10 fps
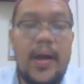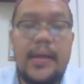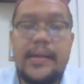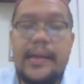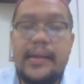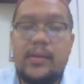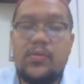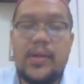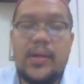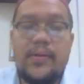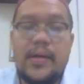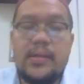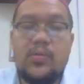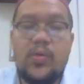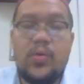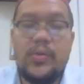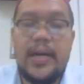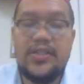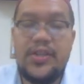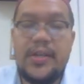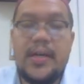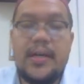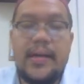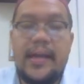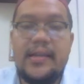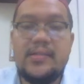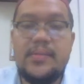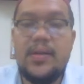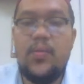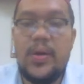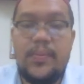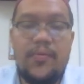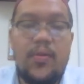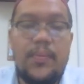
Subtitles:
they need to give to know the agenda at least a week before?